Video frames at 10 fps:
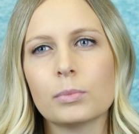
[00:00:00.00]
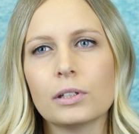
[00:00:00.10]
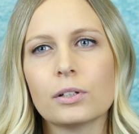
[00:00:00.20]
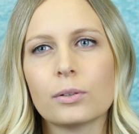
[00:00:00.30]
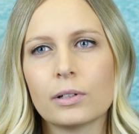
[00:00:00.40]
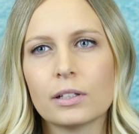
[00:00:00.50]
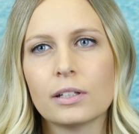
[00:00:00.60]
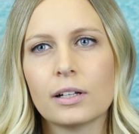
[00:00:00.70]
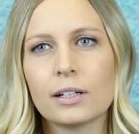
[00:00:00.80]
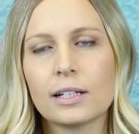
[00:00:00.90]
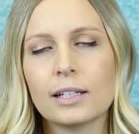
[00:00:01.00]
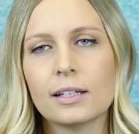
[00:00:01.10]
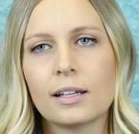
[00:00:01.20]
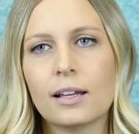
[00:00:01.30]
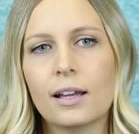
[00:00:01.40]
be hereditary.
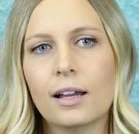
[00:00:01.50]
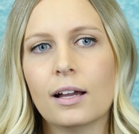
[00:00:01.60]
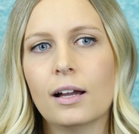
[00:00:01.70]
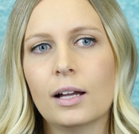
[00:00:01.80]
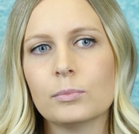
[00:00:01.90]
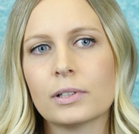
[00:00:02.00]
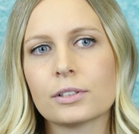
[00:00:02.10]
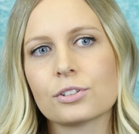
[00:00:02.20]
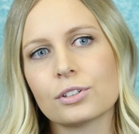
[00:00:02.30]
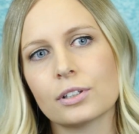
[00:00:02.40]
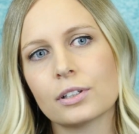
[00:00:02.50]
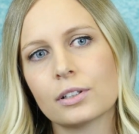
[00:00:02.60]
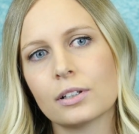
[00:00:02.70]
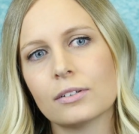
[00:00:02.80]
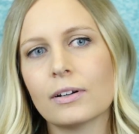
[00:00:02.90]
I'm not
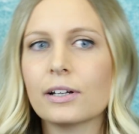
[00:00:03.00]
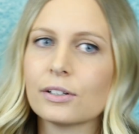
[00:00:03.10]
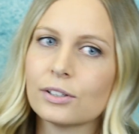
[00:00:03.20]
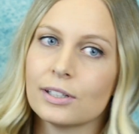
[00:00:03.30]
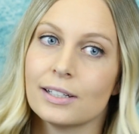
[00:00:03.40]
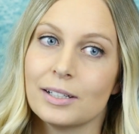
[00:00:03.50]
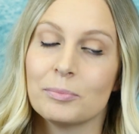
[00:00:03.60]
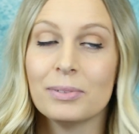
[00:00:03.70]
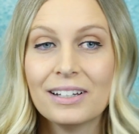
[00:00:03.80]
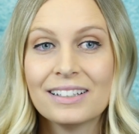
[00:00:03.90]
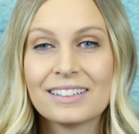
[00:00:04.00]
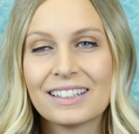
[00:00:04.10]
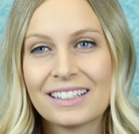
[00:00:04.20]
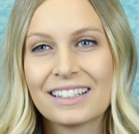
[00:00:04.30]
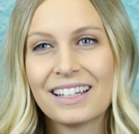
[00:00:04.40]
sure if I agree, but
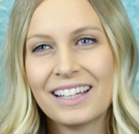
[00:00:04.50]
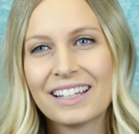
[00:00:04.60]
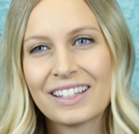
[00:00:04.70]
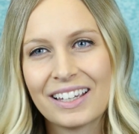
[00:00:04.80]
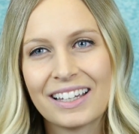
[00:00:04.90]
they,